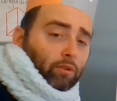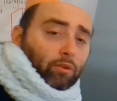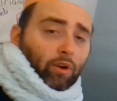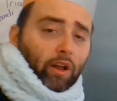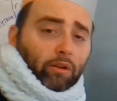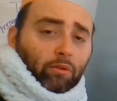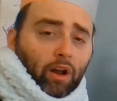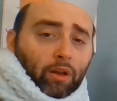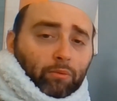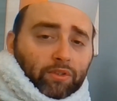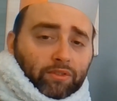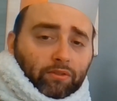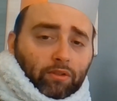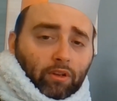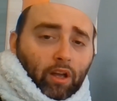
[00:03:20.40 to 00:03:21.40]
the great grand
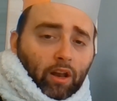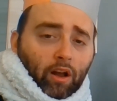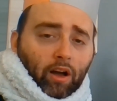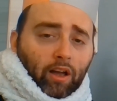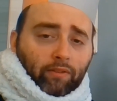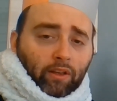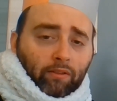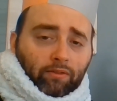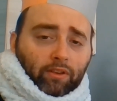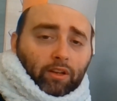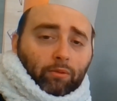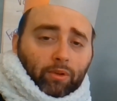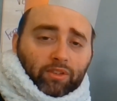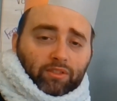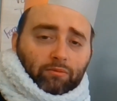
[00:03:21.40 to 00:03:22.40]
wizard and I have
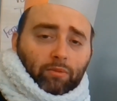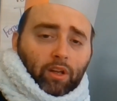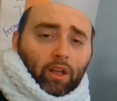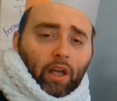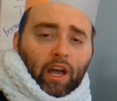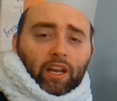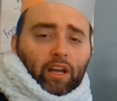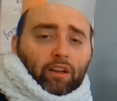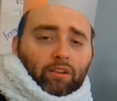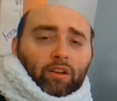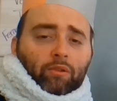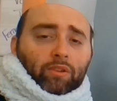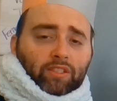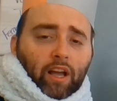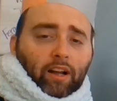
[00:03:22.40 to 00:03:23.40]
infinite wisdom and I
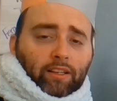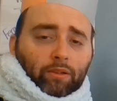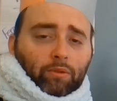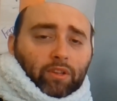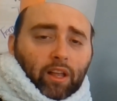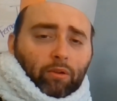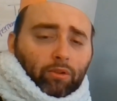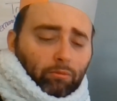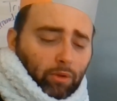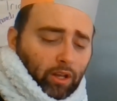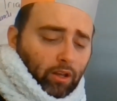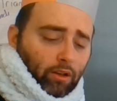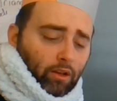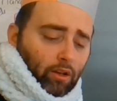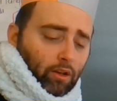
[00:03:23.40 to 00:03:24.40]
know exactly what that would
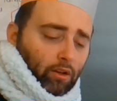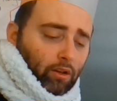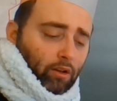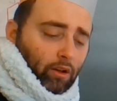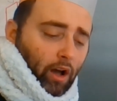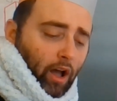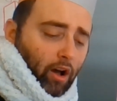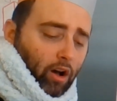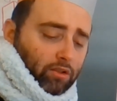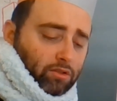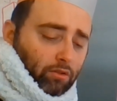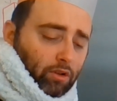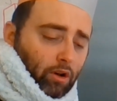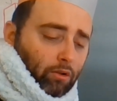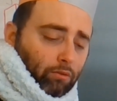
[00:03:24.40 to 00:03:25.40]
be. I
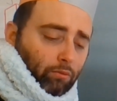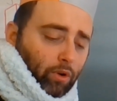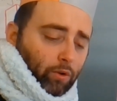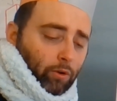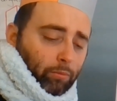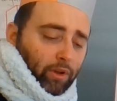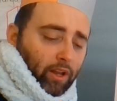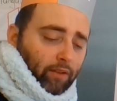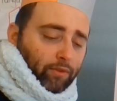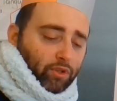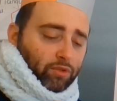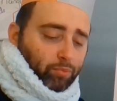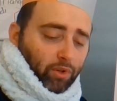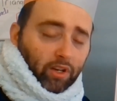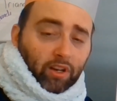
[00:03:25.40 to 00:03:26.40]
also know what it would be if
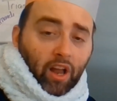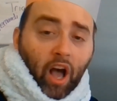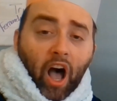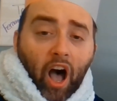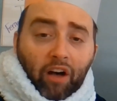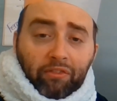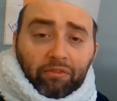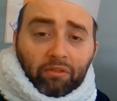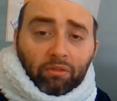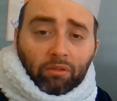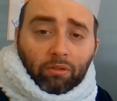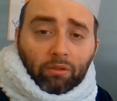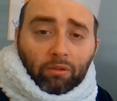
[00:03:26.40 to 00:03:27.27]
you split it in half.